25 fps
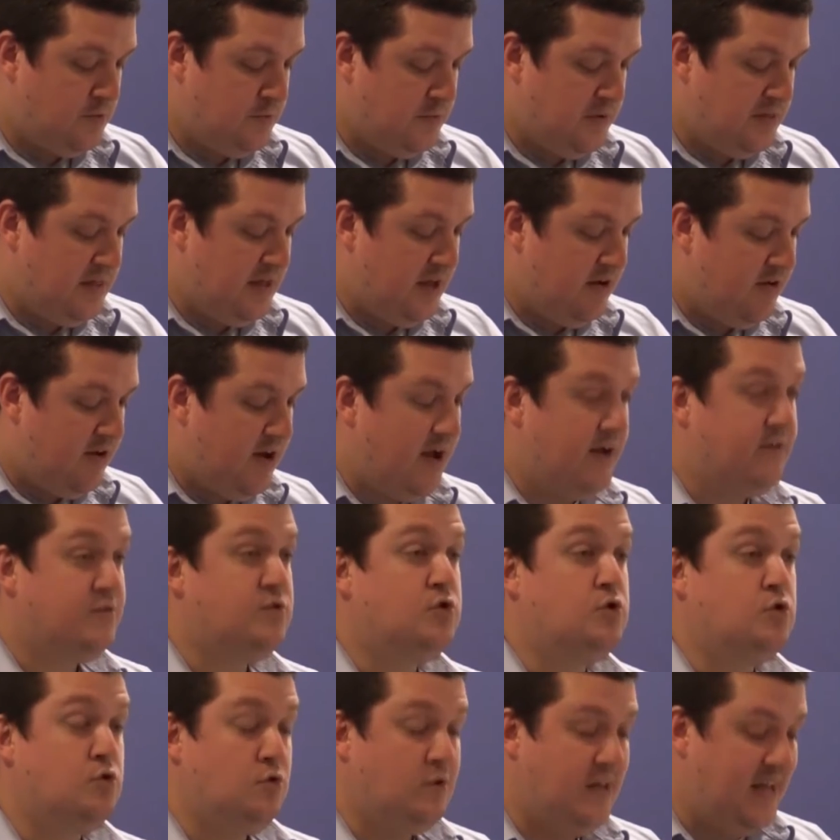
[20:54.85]
but they arrived
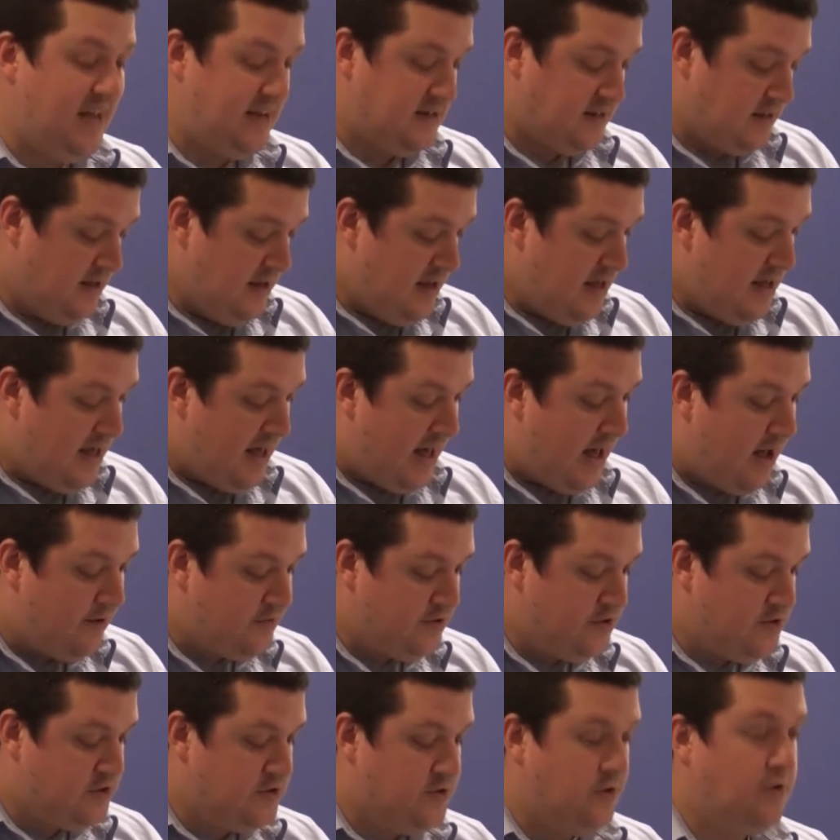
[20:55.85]
too late, after
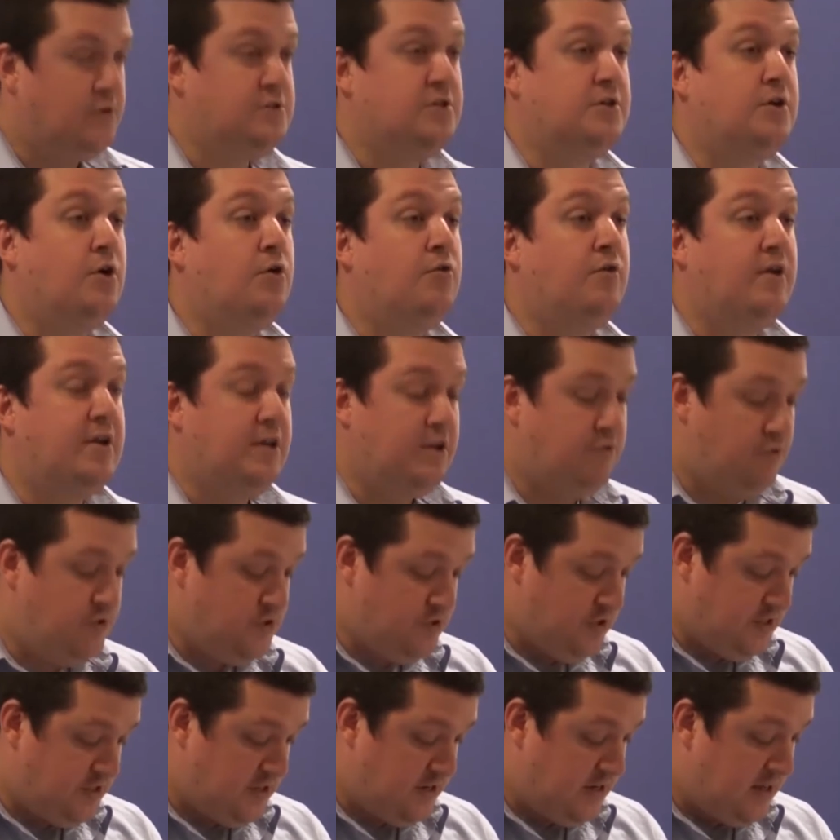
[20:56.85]
the Scots had already
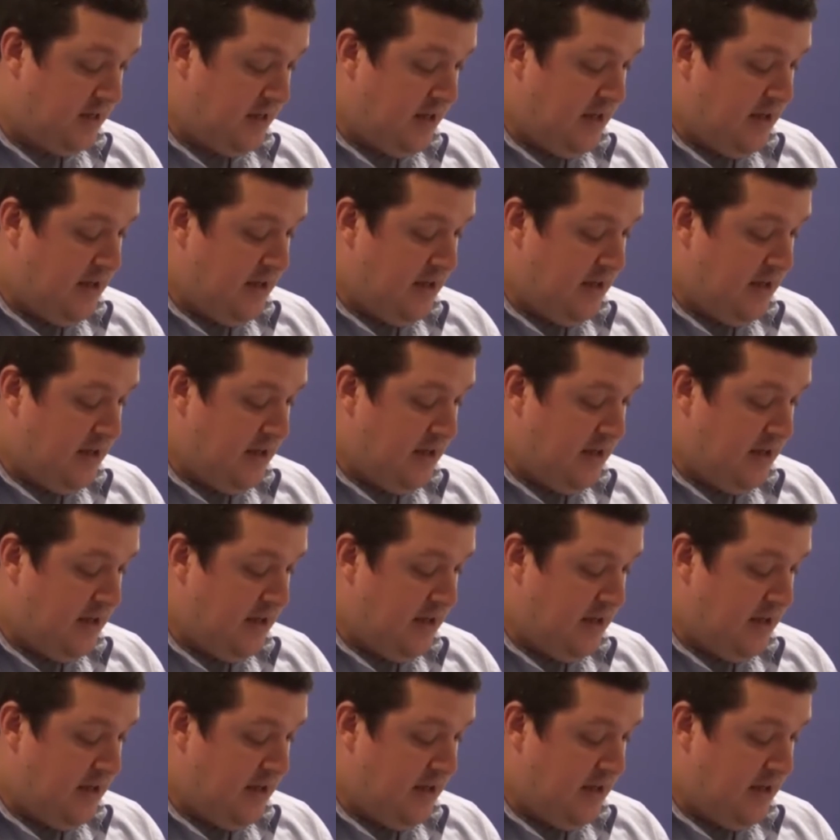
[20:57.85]
retreated,